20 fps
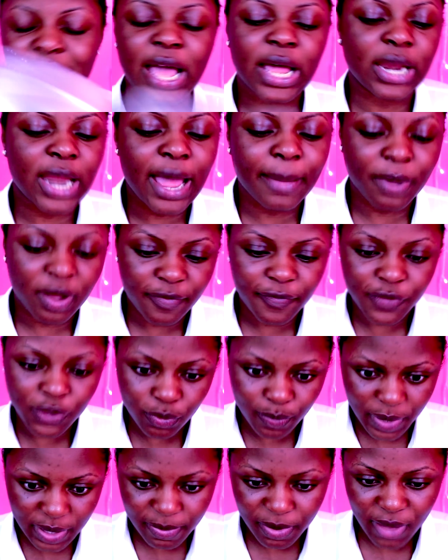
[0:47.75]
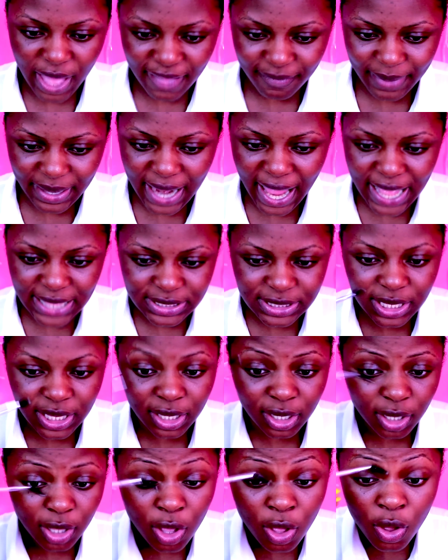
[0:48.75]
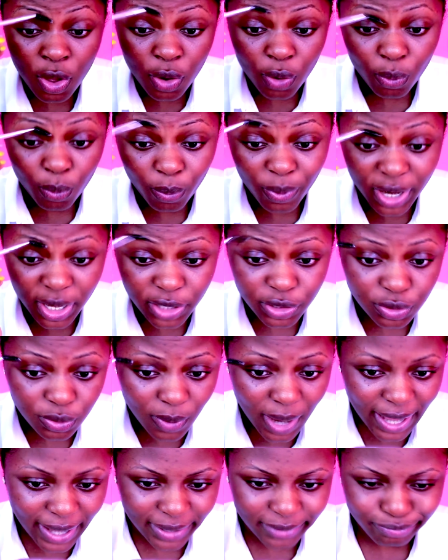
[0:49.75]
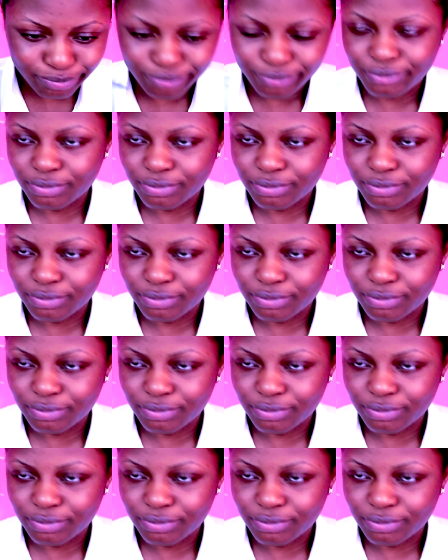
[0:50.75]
not a lot, but a few people have been asking, where do I